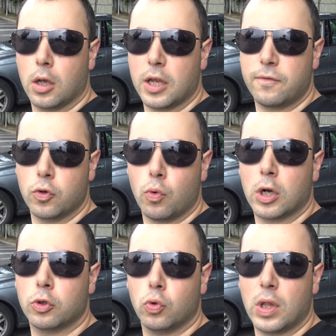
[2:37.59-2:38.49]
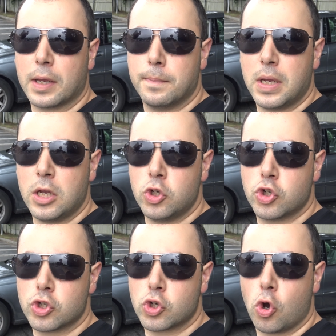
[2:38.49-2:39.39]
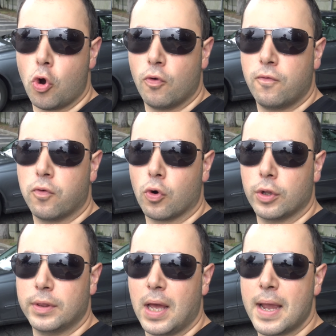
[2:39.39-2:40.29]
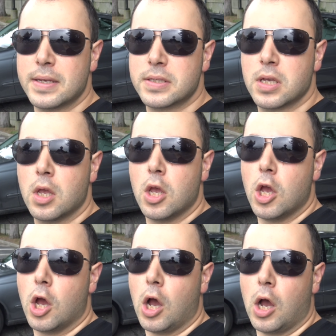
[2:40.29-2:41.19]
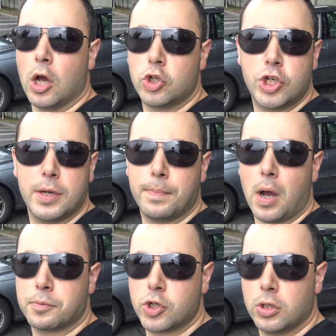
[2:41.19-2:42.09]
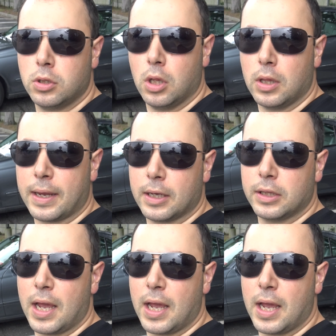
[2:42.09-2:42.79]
if you want to do like me, just go for a nice cheap option, like a